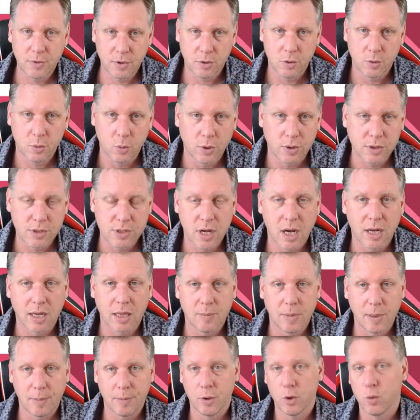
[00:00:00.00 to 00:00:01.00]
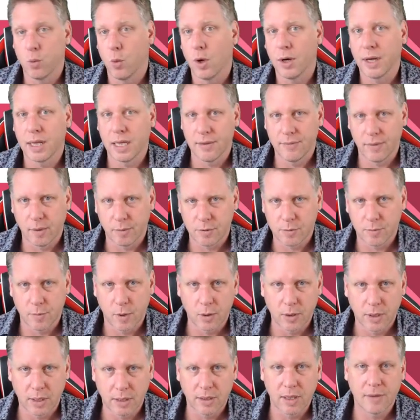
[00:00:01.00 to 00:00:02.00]
you want to target people who want to give up
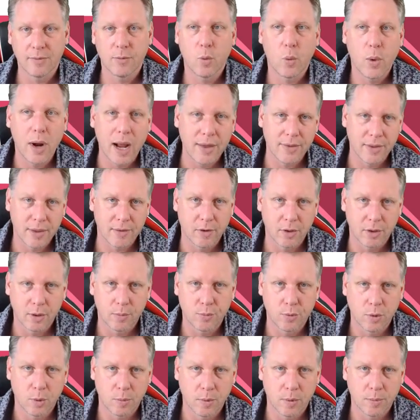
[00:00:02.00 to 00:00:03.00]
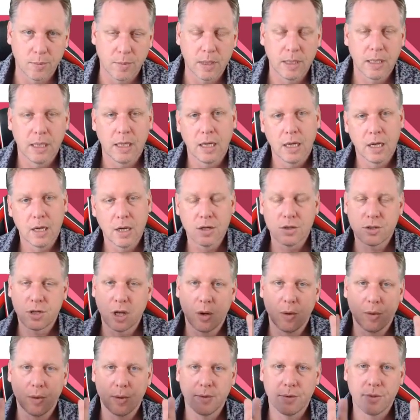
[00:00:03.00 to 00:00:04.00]
smoking, they're aware they've got a problem.
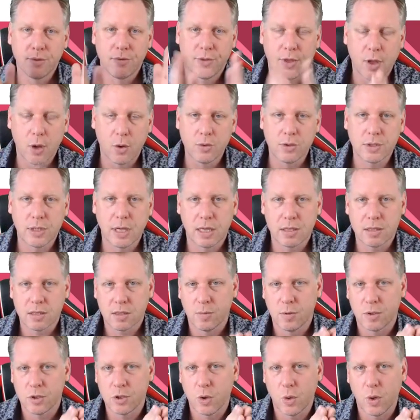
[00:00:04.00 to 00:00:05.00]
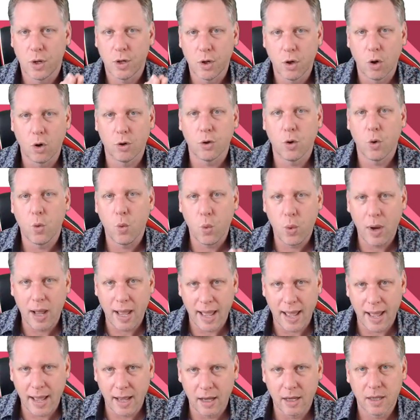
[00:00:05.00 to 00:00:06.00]
So those customers who are not
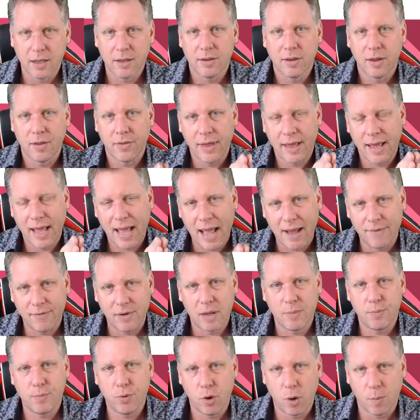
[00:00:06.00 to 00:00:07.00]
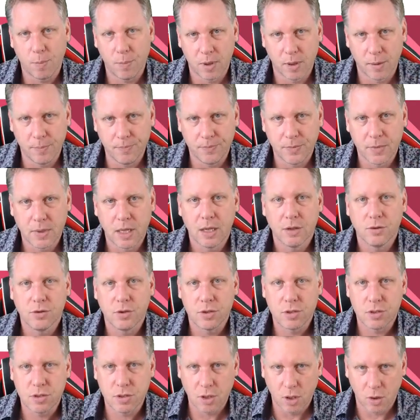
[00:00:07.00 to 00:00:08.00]
aware that they have a problem
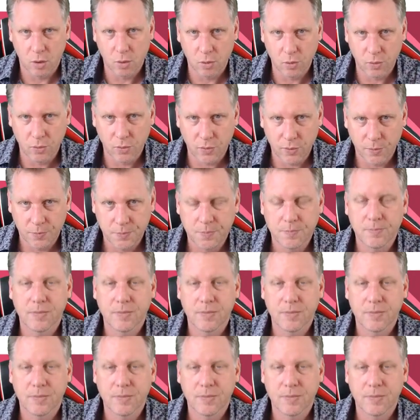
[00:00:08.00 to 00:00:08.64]
to solve,